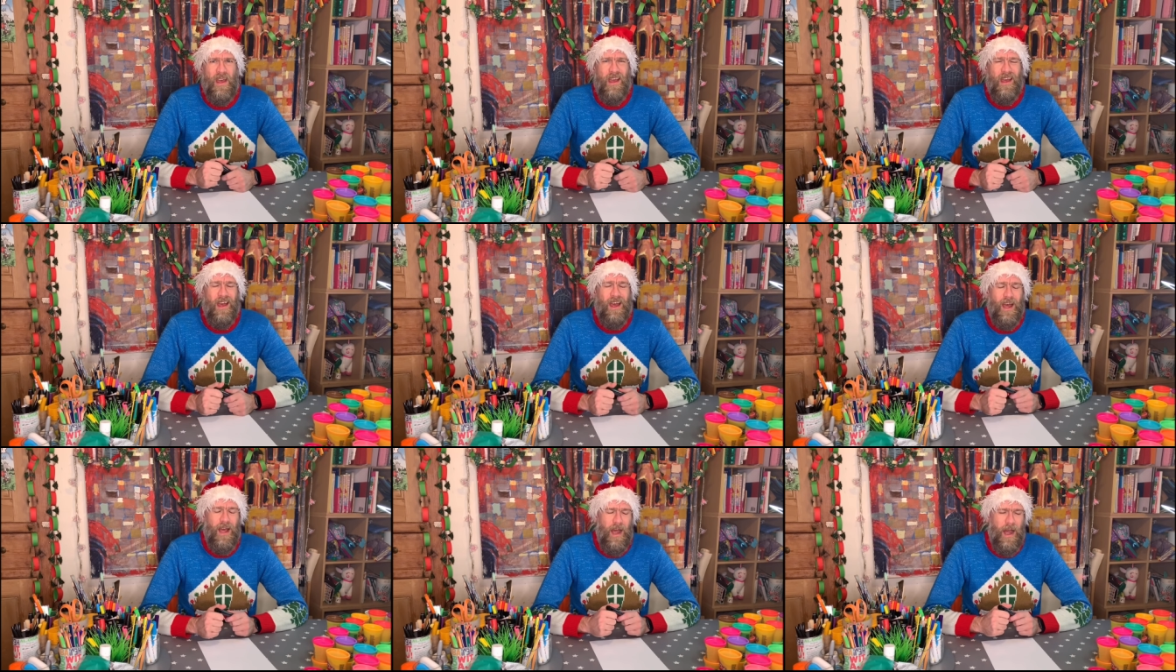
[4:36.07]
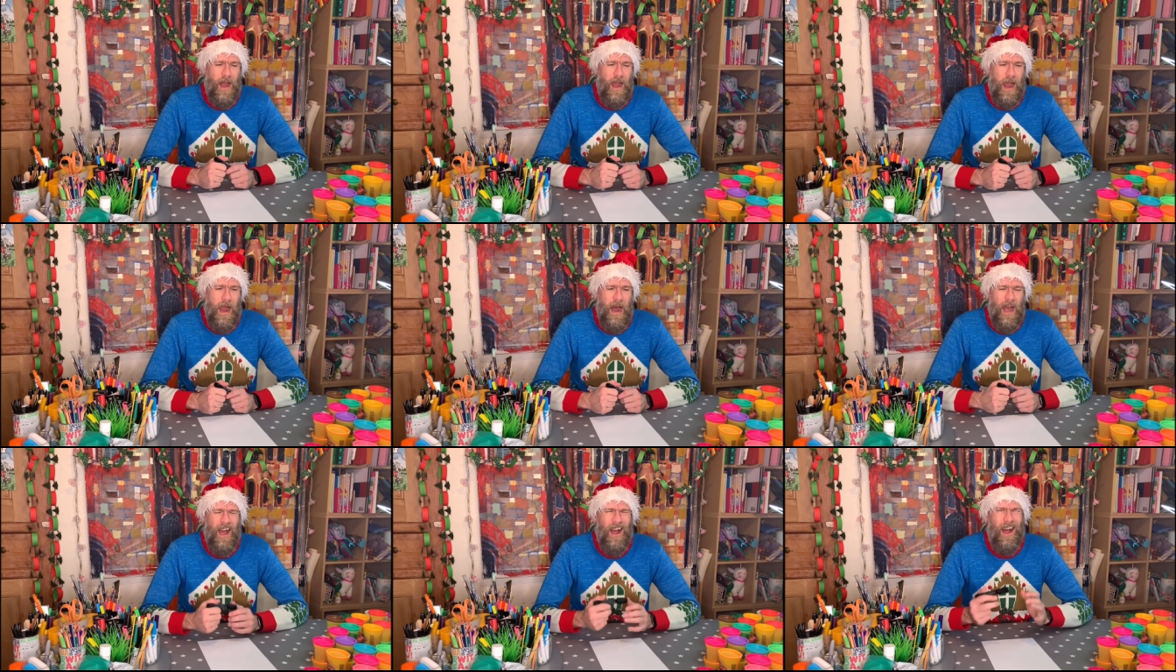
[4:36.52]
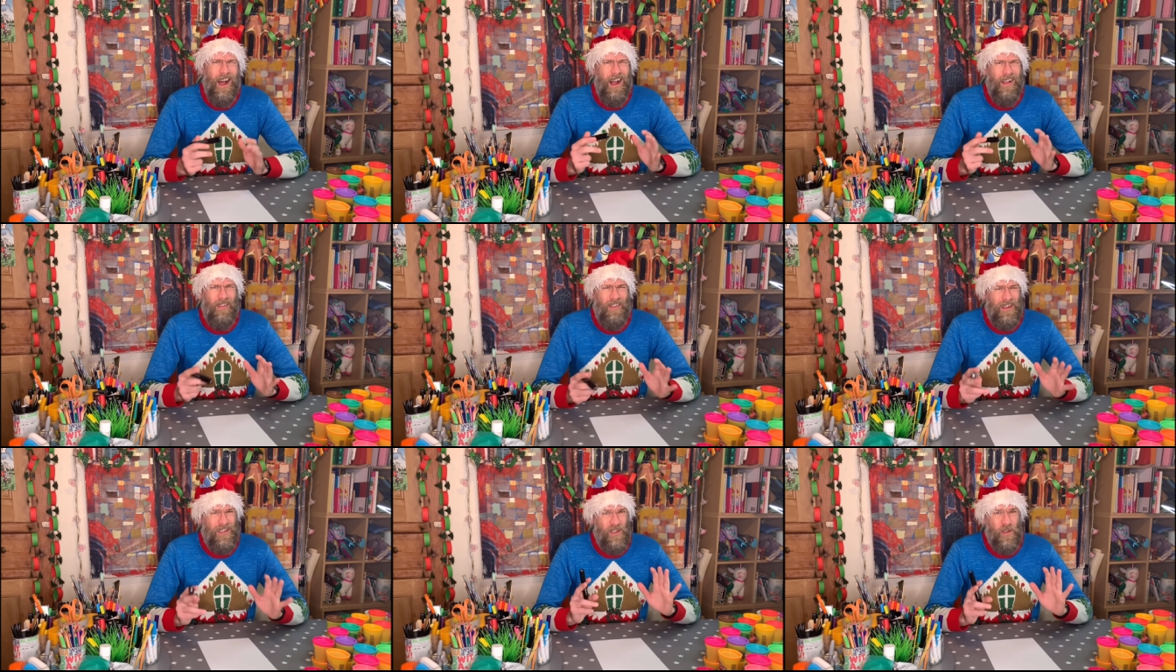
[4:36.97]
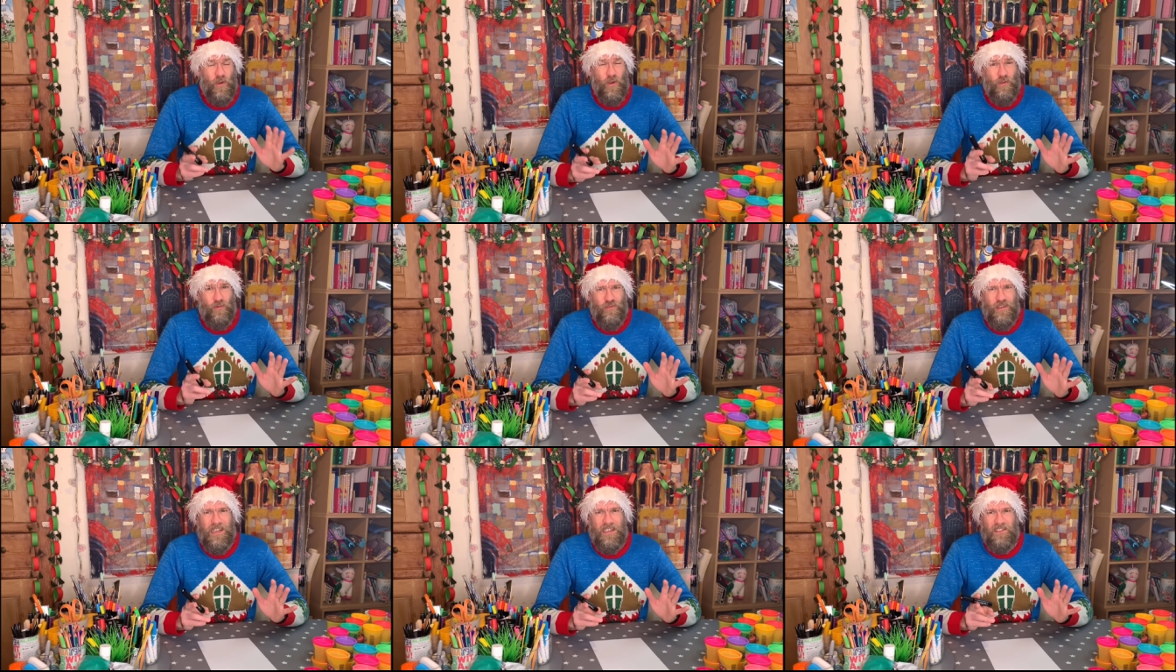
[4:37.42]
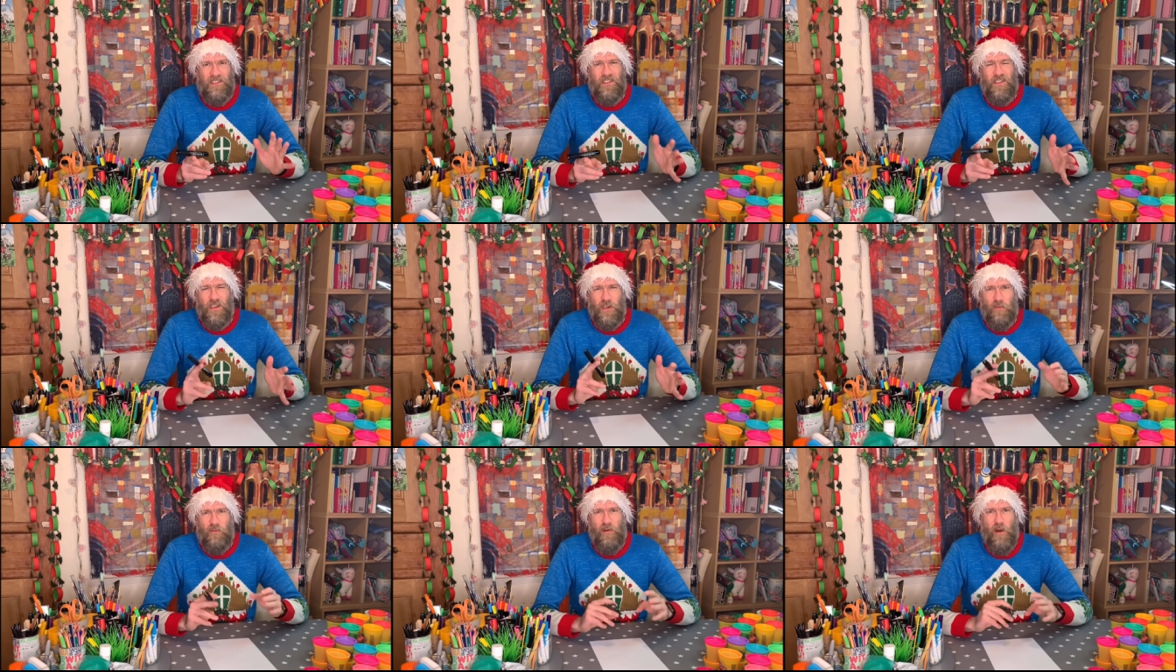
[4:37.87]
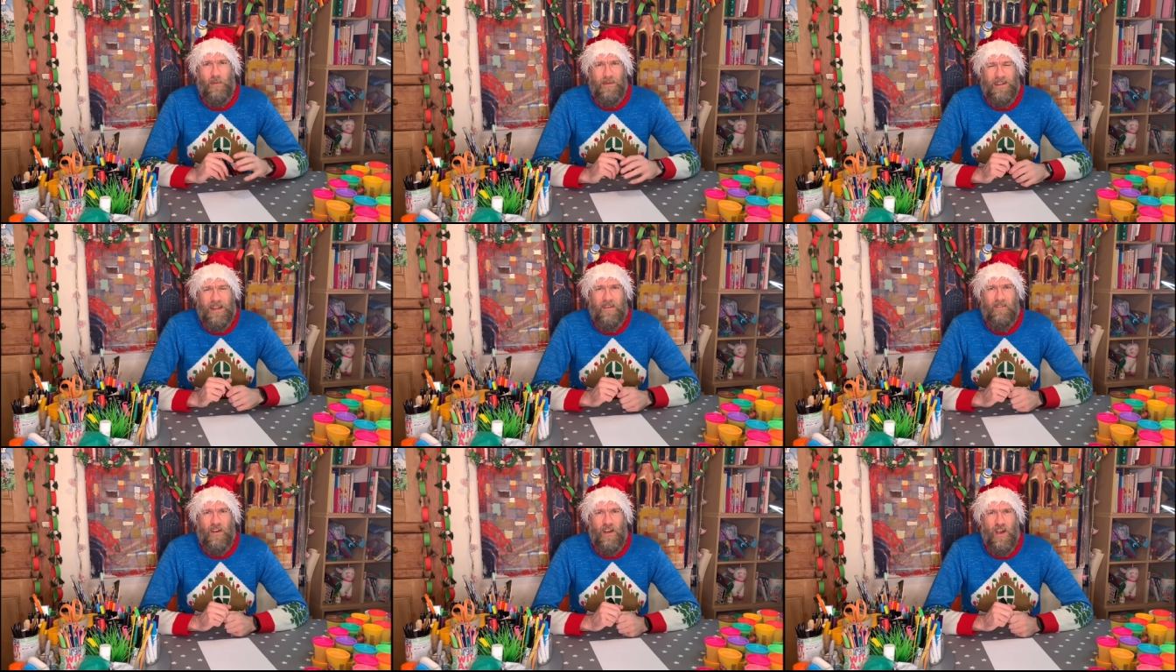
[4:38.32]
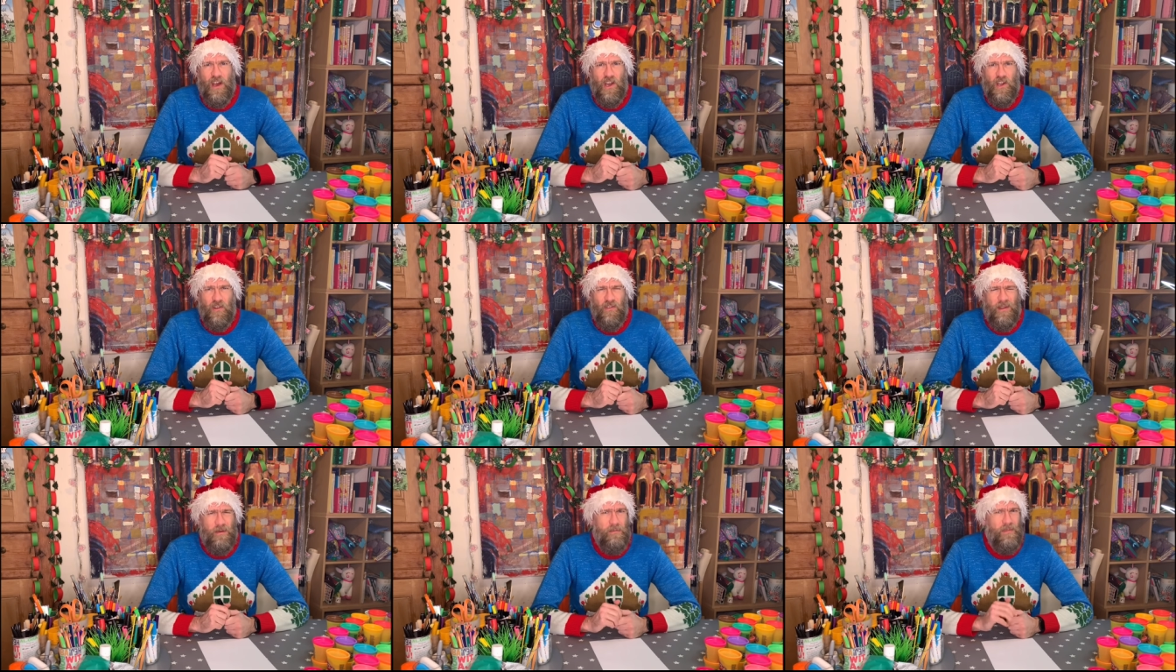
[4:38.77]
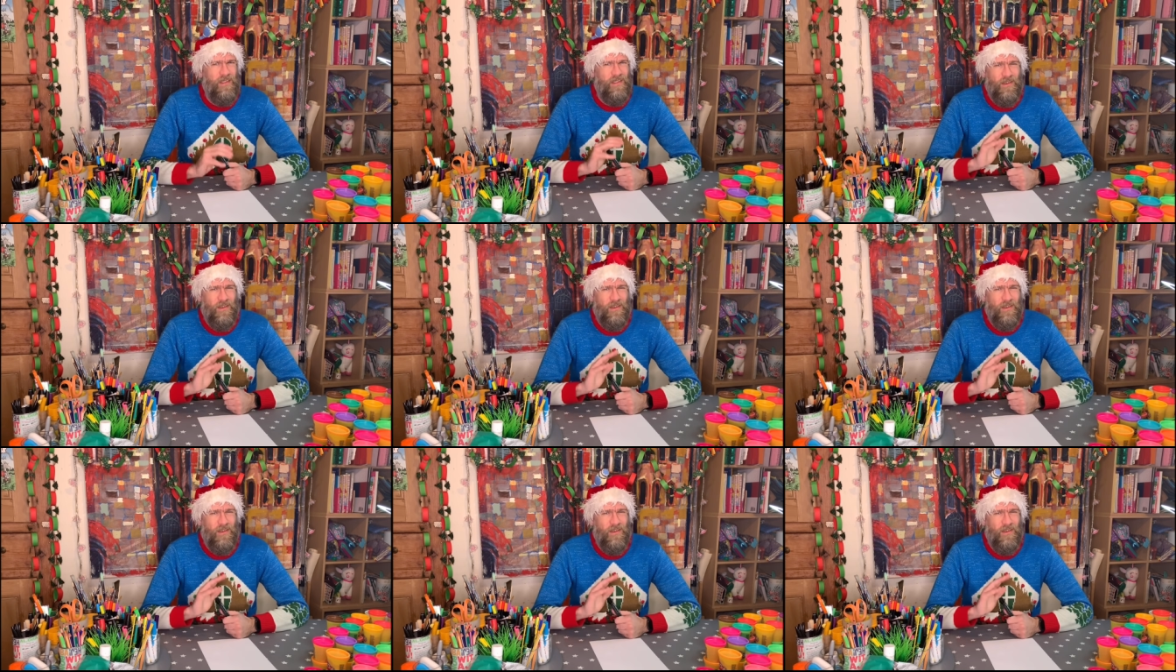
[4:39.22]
Uh, uh, there's a good reason that you've probably never heard of him.